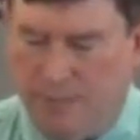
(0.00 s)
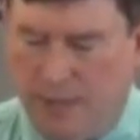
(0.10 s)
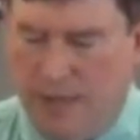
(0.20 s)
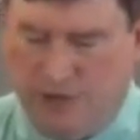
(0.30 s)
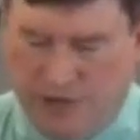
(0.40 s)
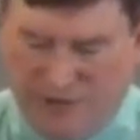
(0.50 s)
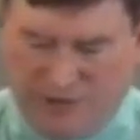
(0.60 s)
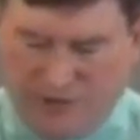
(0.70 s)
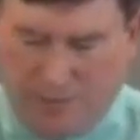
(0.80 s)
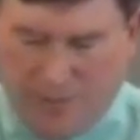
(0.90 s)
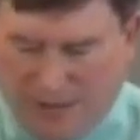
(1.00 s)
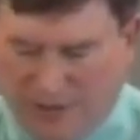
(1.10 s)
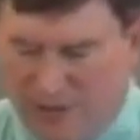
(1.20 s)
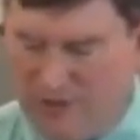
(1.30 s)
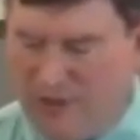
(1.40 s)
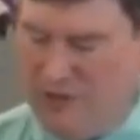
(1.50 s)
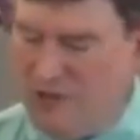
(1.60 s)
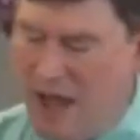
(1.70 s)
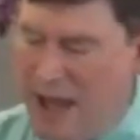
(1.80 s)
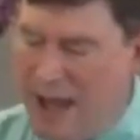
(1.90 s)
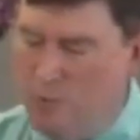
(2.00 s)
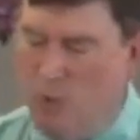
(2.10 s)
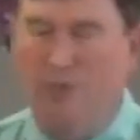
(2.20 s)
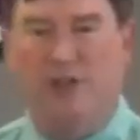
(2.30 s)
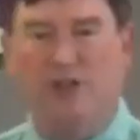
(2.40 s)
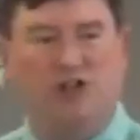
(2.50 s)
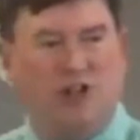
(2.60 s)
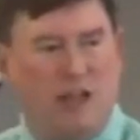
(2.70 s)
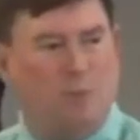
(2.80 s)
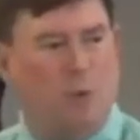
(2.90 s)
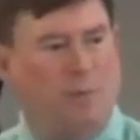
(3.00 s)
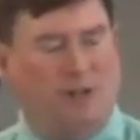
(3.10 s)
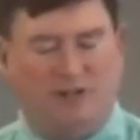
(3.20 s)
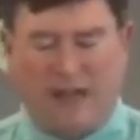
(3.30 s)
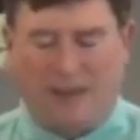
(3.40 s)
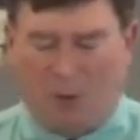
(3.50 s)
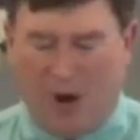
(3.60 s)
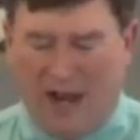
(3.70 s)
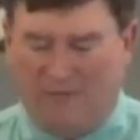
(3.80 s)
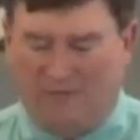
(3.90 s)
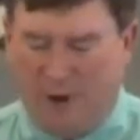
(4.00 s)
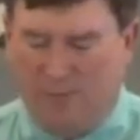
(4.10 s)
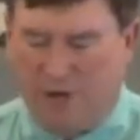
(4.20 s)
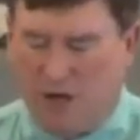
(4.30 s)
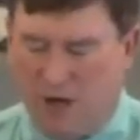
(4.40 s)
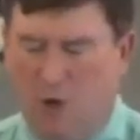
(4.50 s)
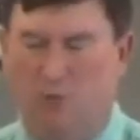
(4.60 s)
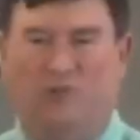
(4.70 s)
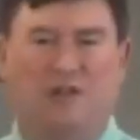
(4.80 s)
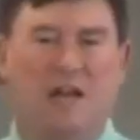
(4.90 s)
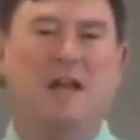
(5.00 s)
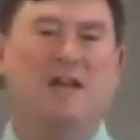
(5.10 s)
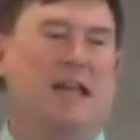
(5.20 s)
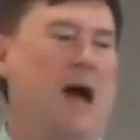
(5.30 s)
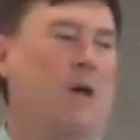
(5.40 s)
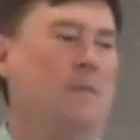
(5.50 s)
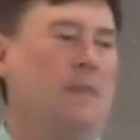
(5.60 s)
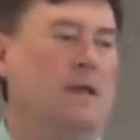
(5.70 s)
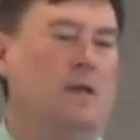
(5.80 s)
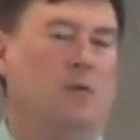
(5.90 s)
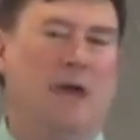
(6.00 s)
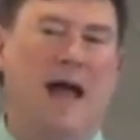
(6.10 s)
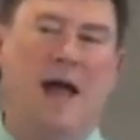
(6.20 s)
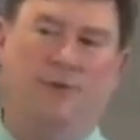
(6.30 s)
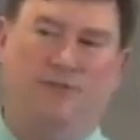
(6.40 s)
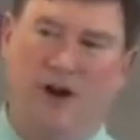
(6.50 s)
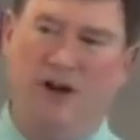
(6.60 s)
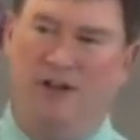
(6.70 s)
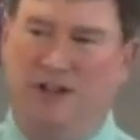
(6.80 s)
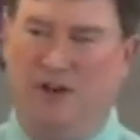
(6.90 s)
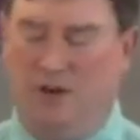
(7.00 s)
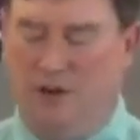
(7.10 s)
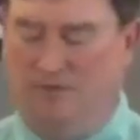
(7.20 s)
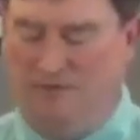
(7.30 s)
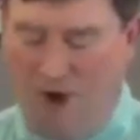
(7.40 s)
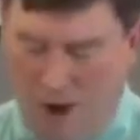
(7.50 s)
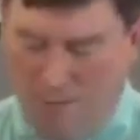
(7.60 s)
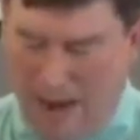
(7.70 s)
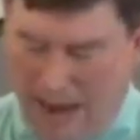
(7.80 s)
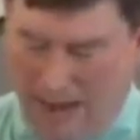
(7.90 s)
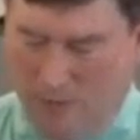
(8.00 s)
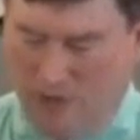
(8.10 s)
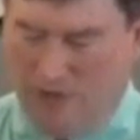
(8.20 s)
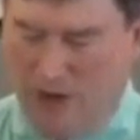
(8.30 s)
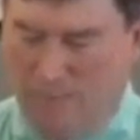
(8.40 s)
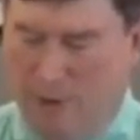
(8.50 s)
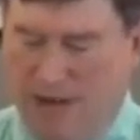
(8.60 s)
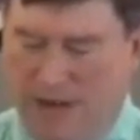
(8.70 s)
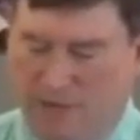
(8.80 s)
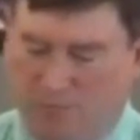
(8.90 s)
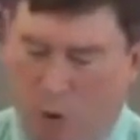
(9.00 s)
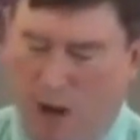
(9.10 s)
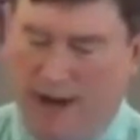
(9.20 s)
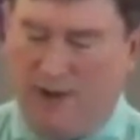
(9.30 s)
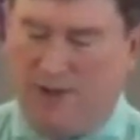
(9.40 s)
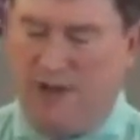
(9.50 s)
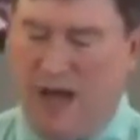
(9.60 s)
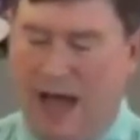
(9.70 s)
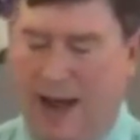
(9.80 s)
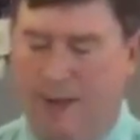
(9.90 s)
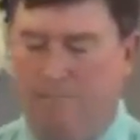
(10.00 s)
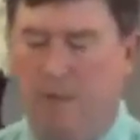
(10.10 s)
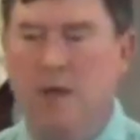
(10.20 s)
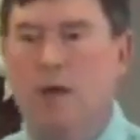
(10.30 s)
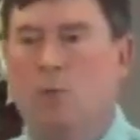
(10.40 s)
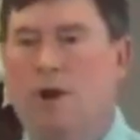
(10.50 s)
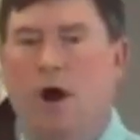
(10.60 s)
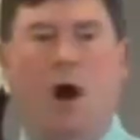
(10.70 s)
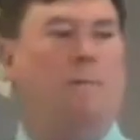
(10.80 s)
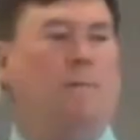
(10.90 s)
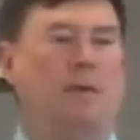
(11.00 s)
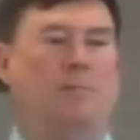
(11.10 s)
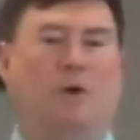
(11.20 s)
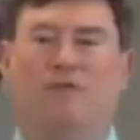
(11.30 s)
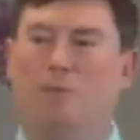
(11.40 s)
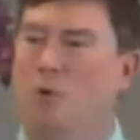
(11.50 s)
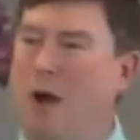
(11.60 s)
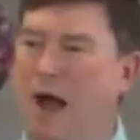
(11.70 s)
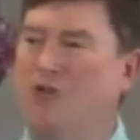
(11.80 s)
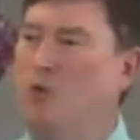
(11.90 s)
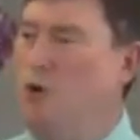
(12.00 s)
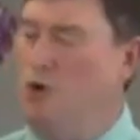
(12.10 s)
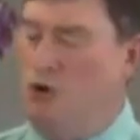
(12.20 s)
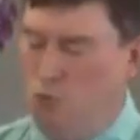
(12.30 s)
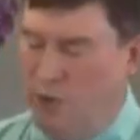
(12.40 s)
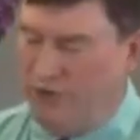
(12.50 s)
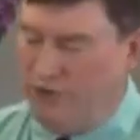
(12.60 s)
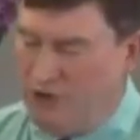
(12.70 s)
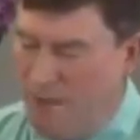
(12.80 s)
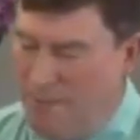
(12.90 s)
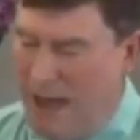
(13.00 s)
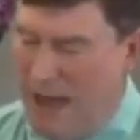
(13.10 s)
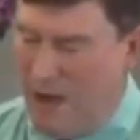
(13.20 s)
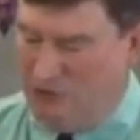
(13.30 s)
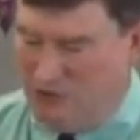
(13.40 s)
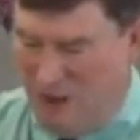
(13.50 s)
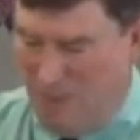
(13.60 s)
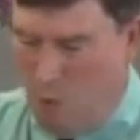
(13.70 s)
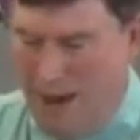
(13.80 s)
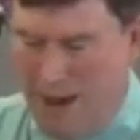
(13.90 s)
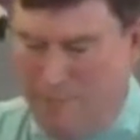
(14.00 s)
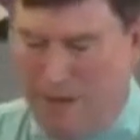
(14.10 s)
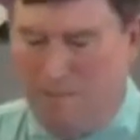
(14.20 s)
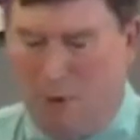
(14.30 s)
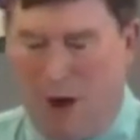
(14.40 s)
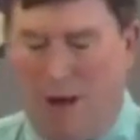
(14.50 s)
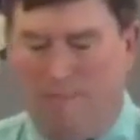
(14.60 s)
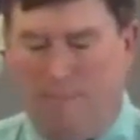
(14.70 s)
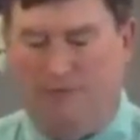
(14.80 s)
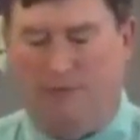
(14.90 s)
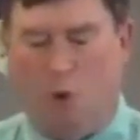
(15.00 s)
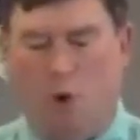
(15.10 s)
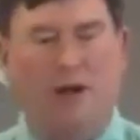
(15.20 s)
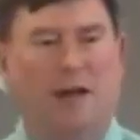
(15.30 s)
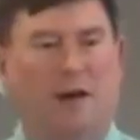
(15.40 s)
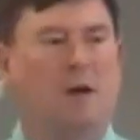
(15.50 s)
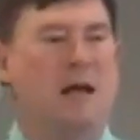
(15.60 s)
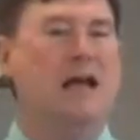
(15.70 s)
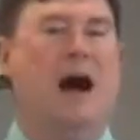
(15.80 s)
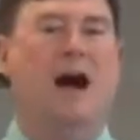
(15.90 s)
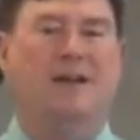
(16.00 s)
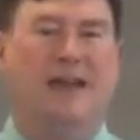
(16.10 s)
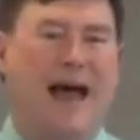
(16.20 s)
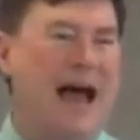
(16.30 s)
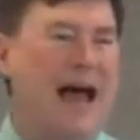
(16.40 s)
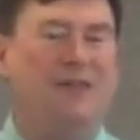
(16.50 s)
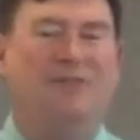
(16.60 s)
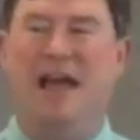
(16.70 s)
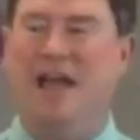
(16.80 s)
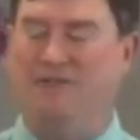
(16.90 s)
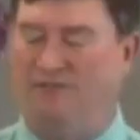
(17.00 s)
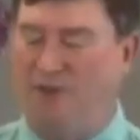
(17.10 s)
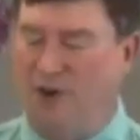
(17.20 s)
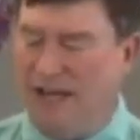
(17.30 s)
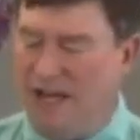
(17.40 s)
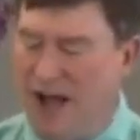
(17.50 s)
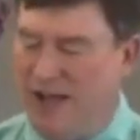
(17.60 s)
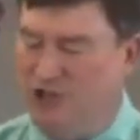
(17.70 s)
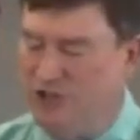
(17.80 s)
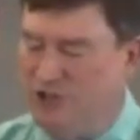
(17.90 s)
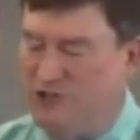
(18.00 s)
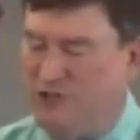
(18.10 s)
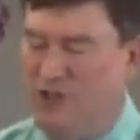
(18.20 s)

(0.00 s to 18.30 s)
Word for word: Jesus depicts this as a time when the sheep will be separated from the goats. Now, we're not referring to literal farm animals here, but he is pointing to the time when all people from around the world will somehow, some way be brought before him alive and fully conscious